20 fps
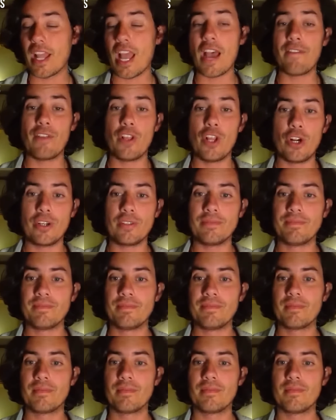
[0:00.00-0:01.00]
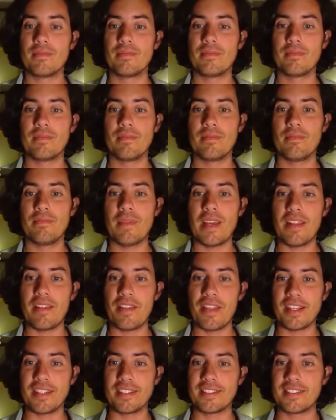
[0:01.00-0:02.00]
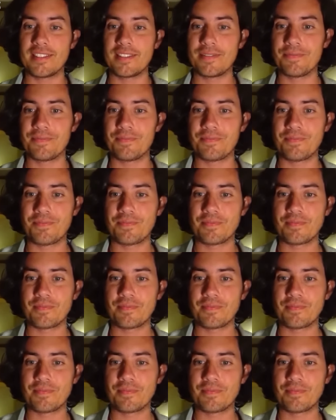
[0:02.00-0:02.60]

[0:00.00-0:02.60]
and have learned many things.